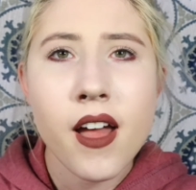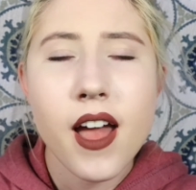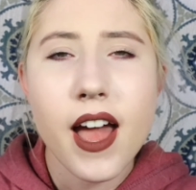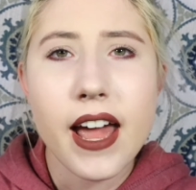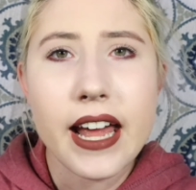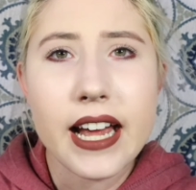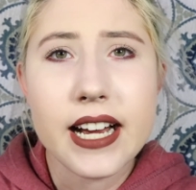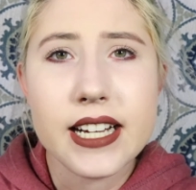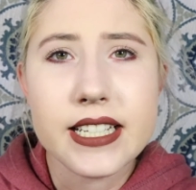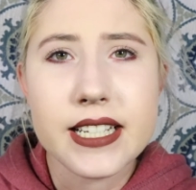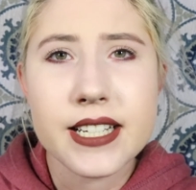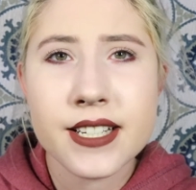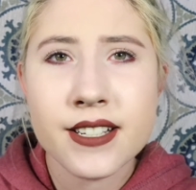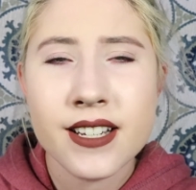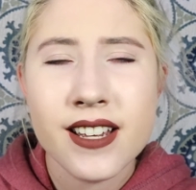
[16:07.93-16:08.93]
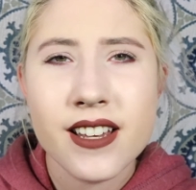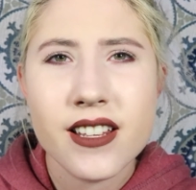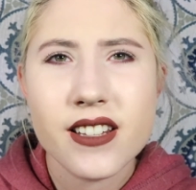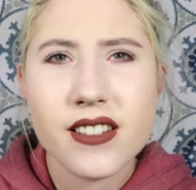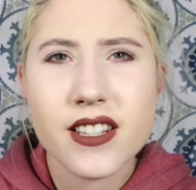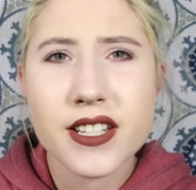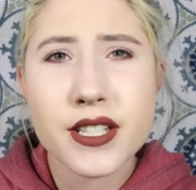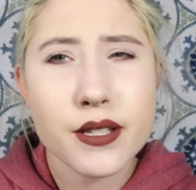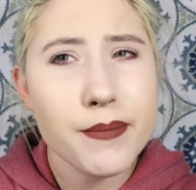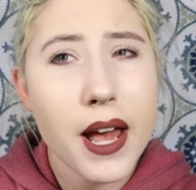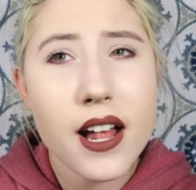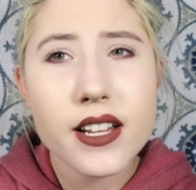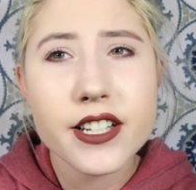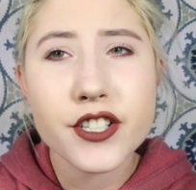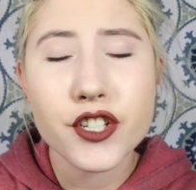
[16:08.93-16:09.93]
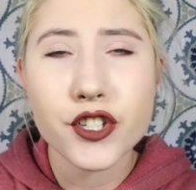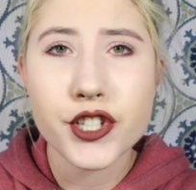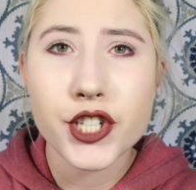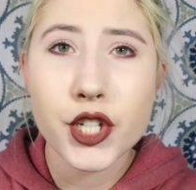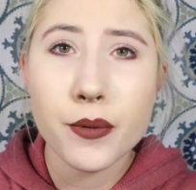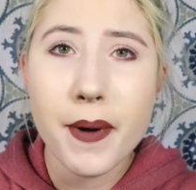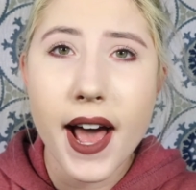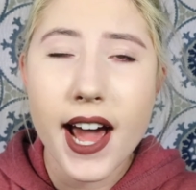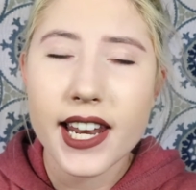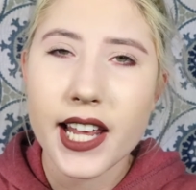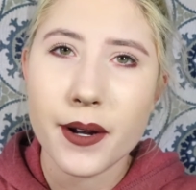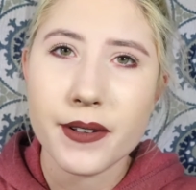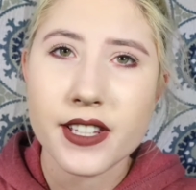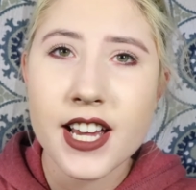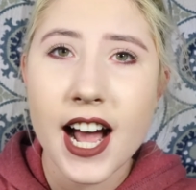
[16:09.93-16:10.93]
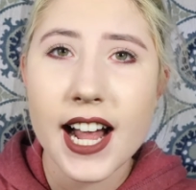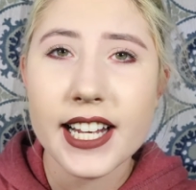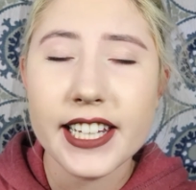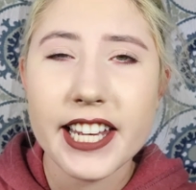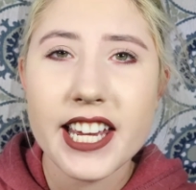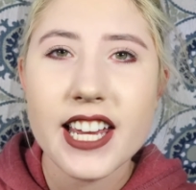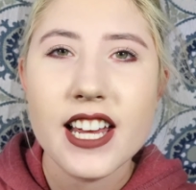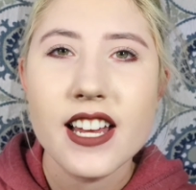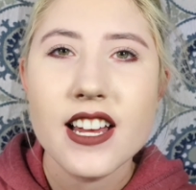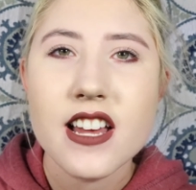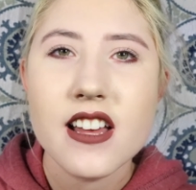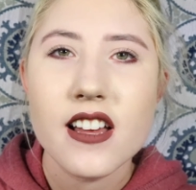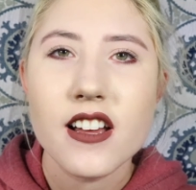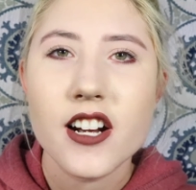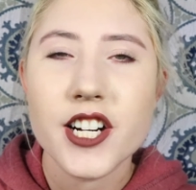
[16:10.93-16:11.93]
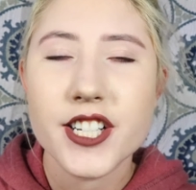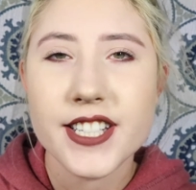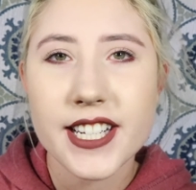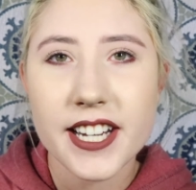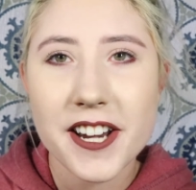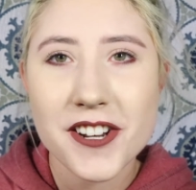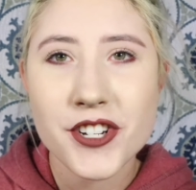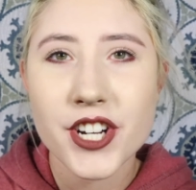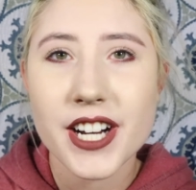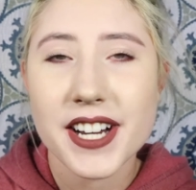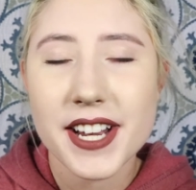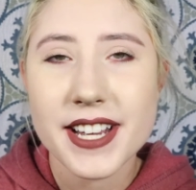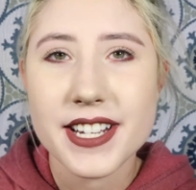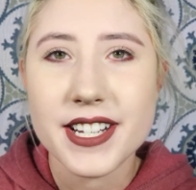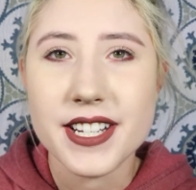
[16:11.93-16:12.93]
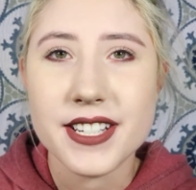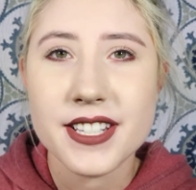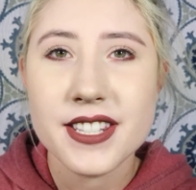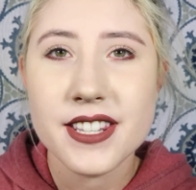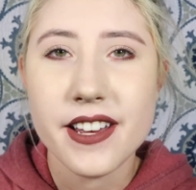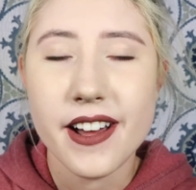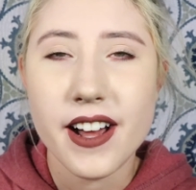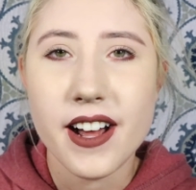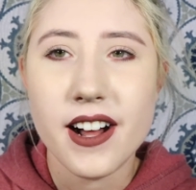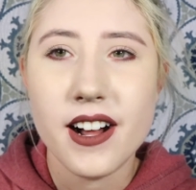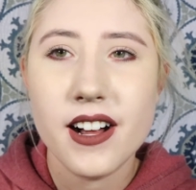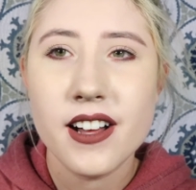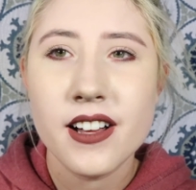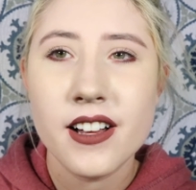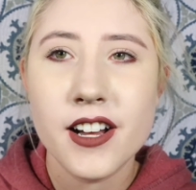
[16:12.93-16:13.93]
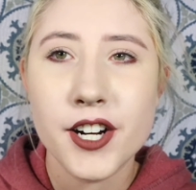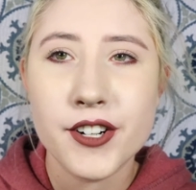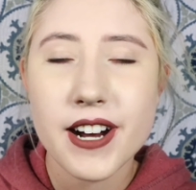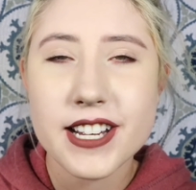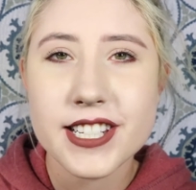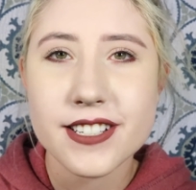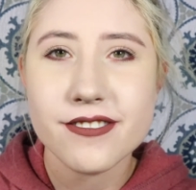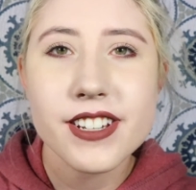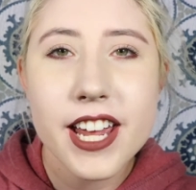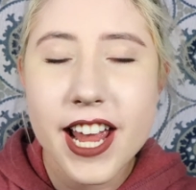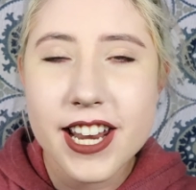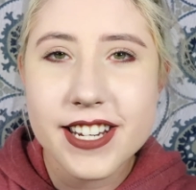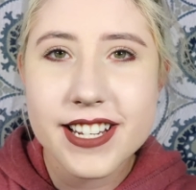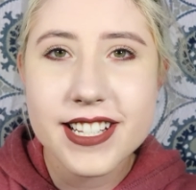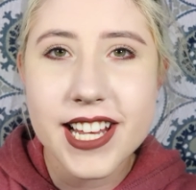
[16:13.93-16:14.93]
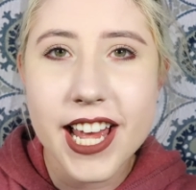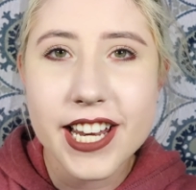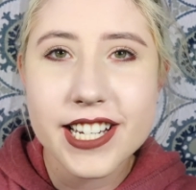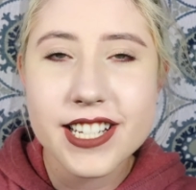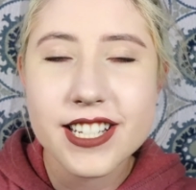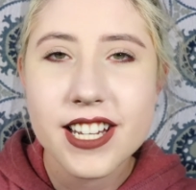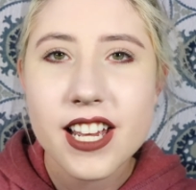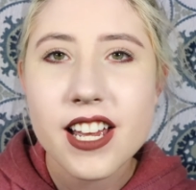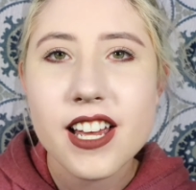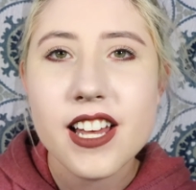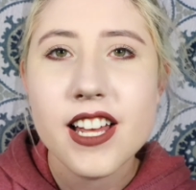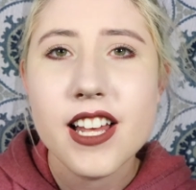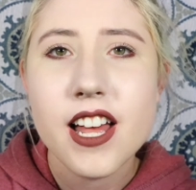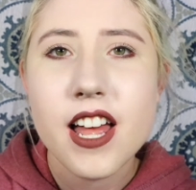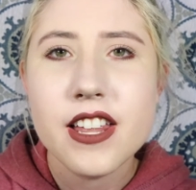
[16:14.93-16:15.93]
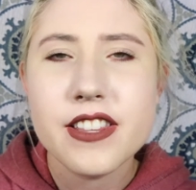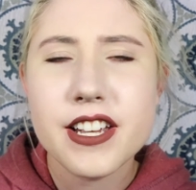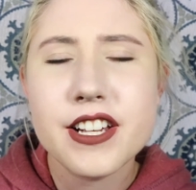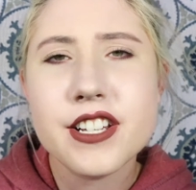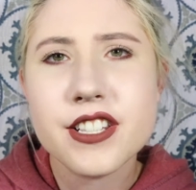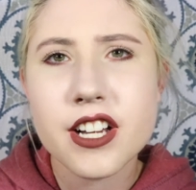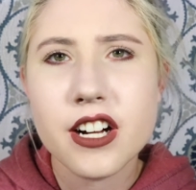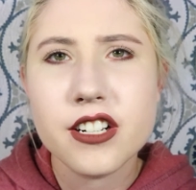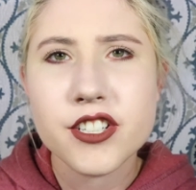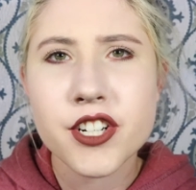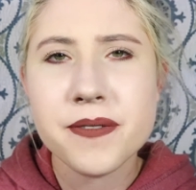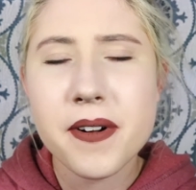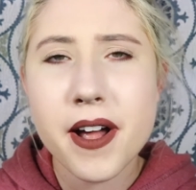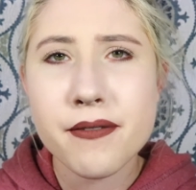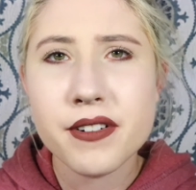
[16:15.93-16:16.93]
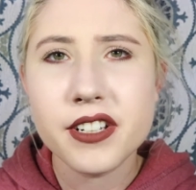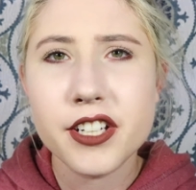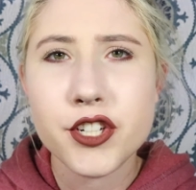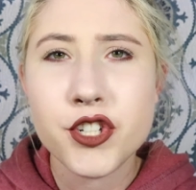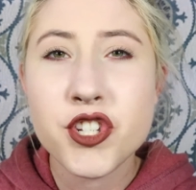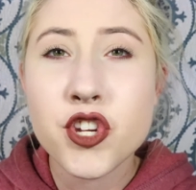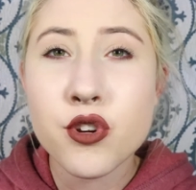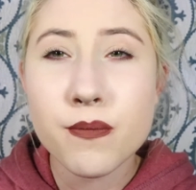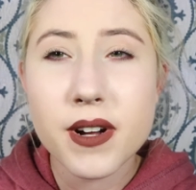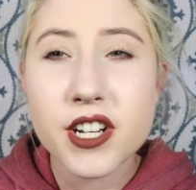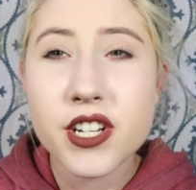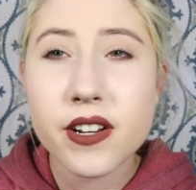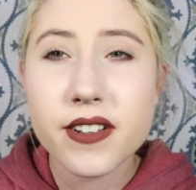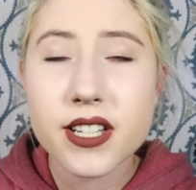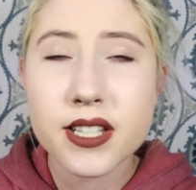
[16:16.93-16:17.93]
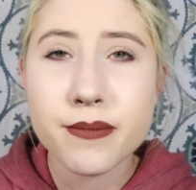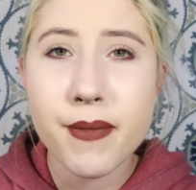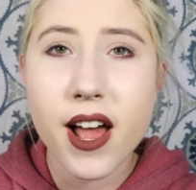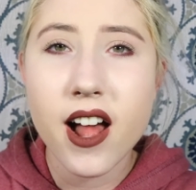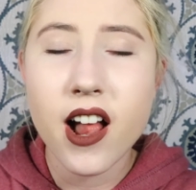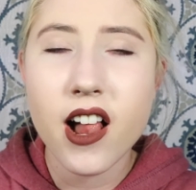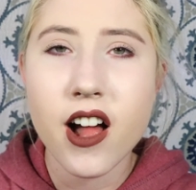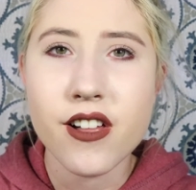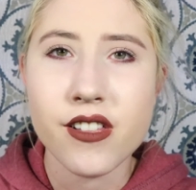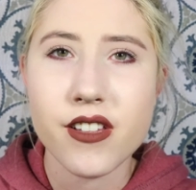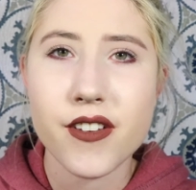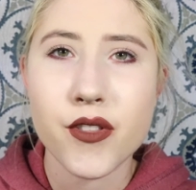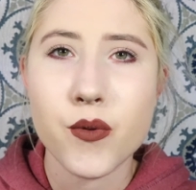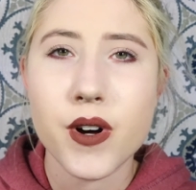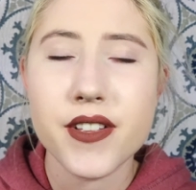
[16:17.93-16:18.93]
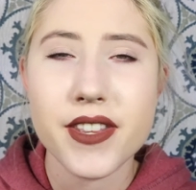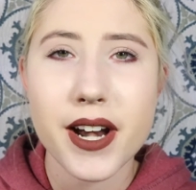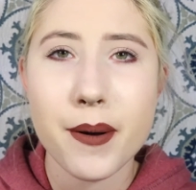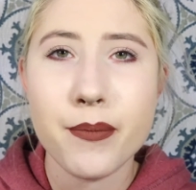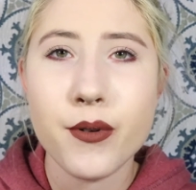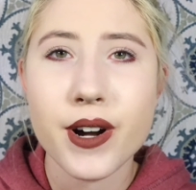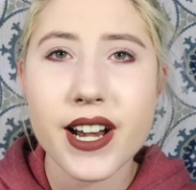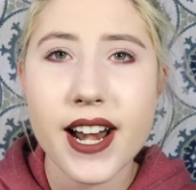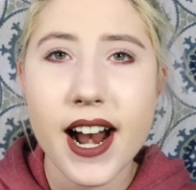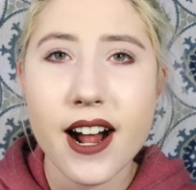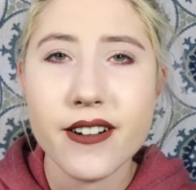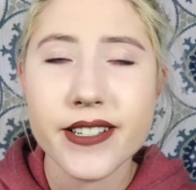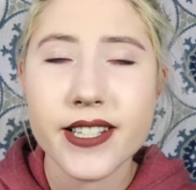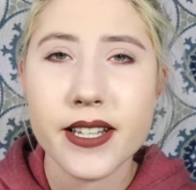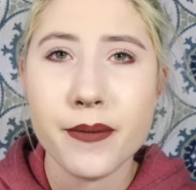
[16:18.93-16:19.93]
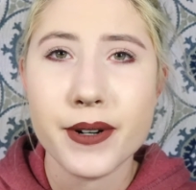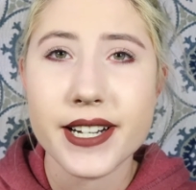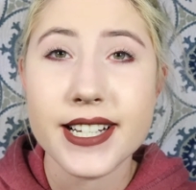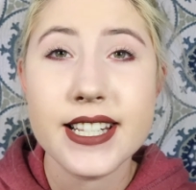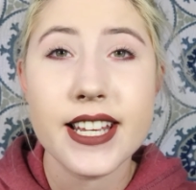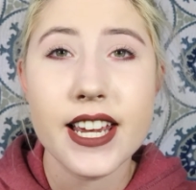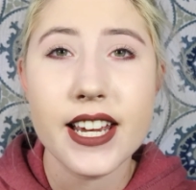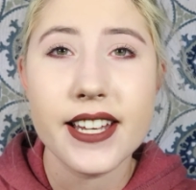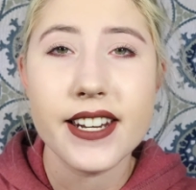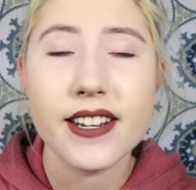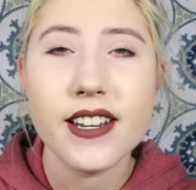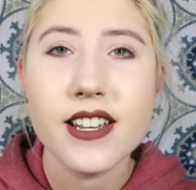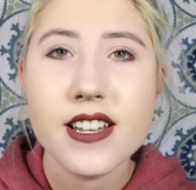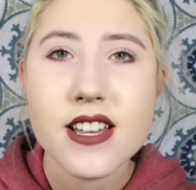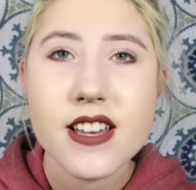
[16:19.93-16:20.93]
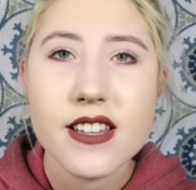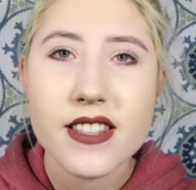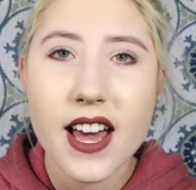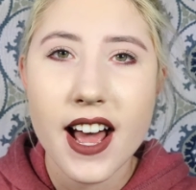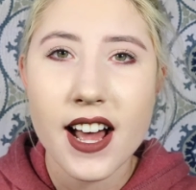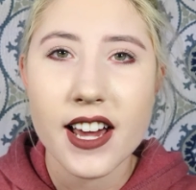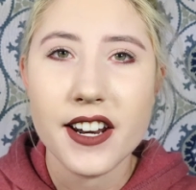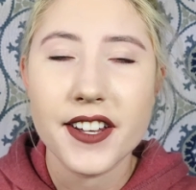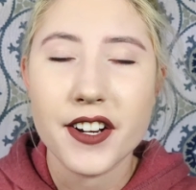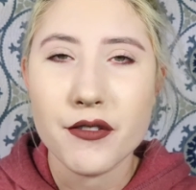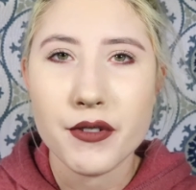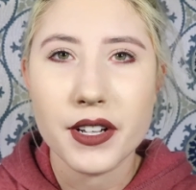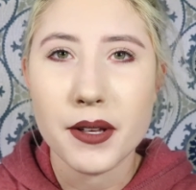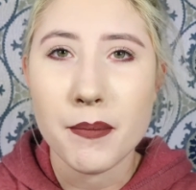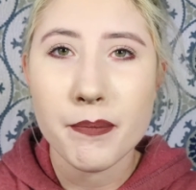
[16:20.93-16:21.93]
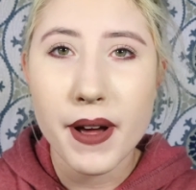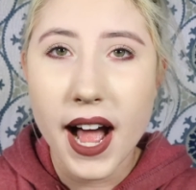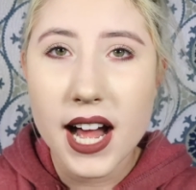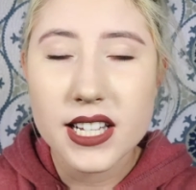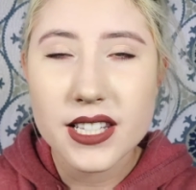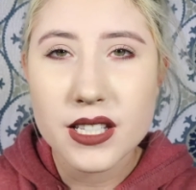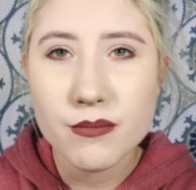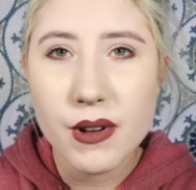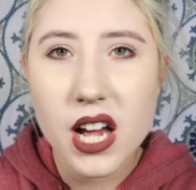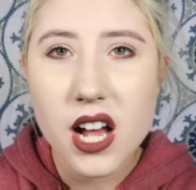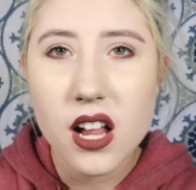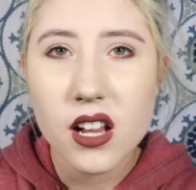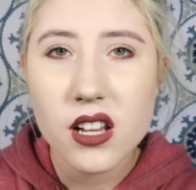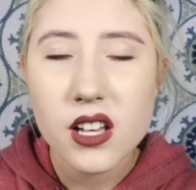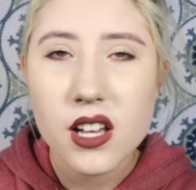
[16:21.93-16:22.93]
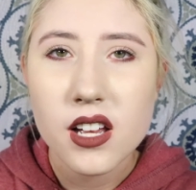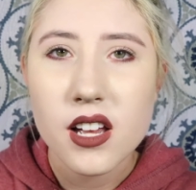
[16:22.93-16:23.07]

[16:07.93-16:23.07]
And the smell isn't too bad. Like with Kylie, her signature is the aggressive candy scent. These don't have really too much of a smell other than the one that I pointed out, Celebrity Skin, that had like a really bad smell.